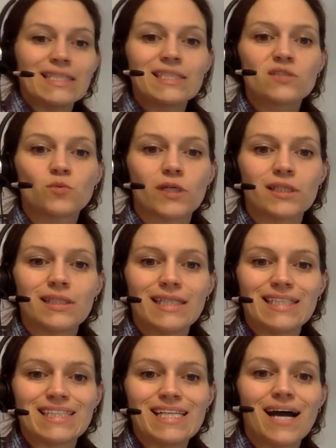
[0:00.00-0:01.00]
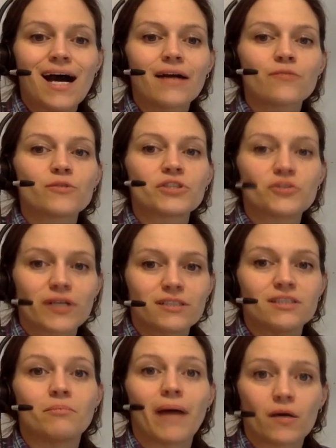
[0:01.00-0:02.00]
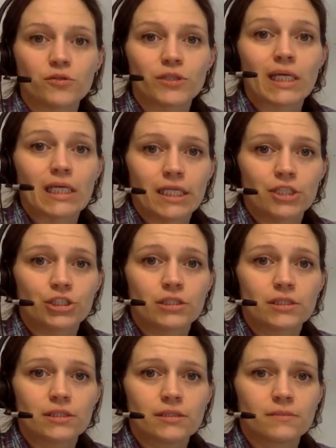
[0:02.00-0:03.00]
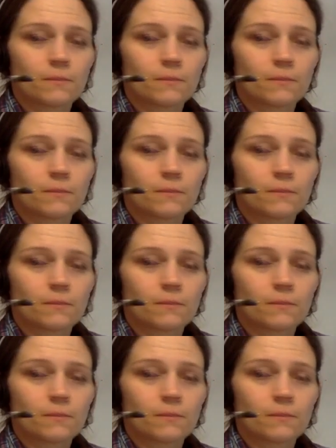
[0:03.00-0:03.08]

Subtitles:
this one is not restricted to boundary conditions.